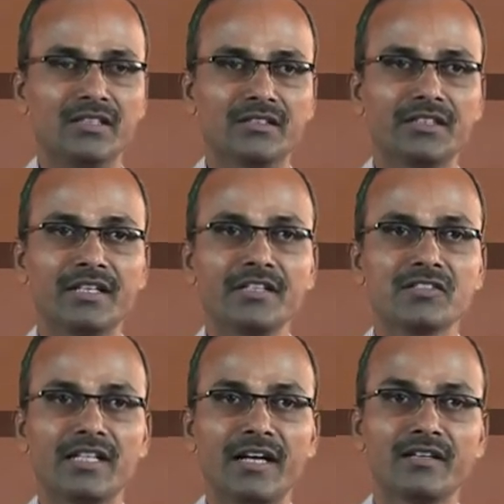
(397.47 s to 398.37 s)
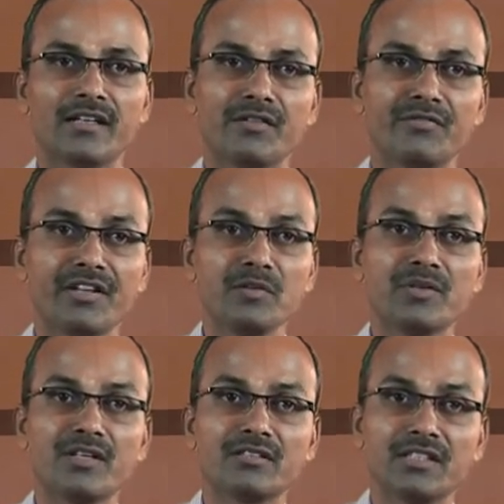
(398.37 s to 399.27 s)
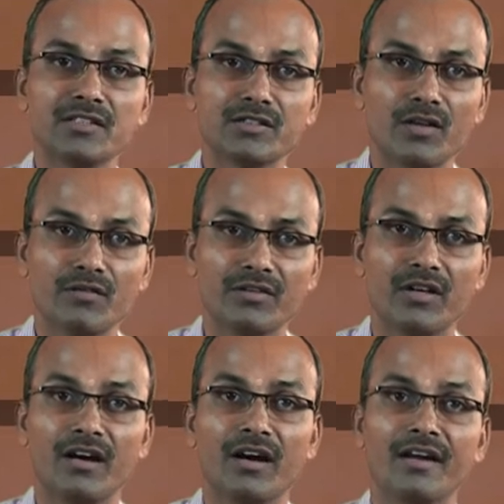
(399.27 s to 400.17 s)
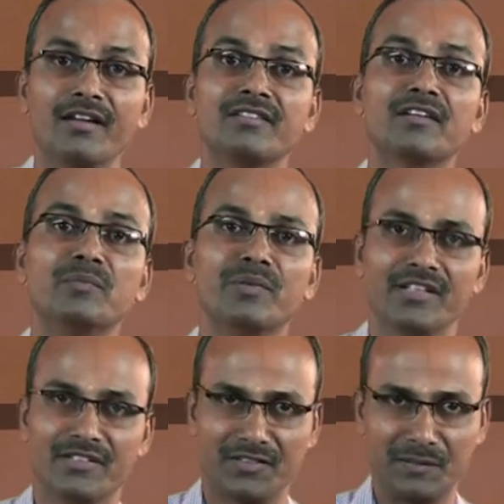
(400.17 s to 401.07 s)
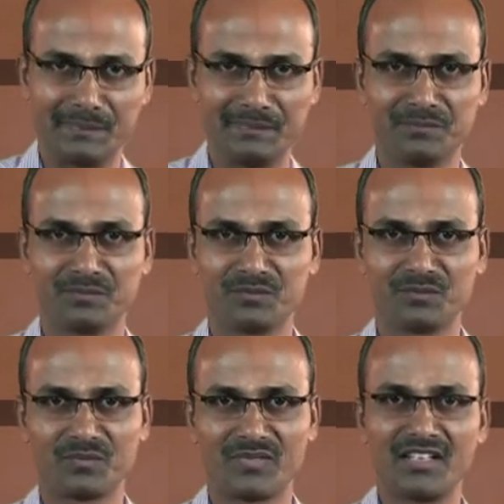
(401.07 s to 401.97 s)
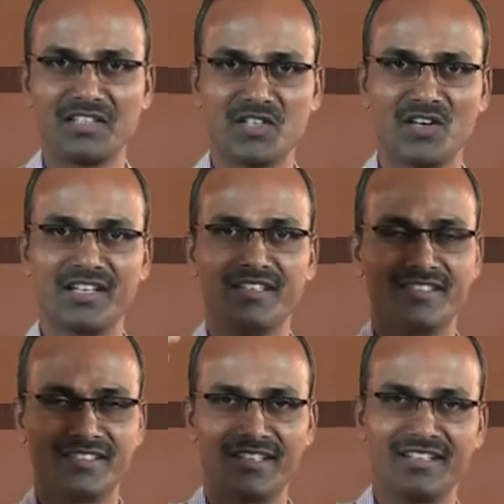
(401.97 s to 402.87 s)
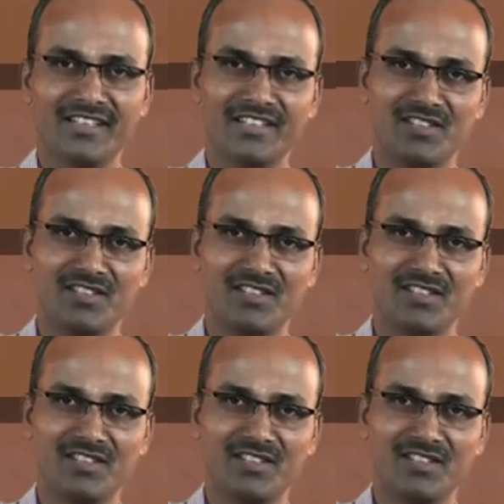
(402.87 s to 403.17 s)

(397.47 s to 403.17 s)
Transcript: she writes that a free bird thinks of another breeze, enjoys and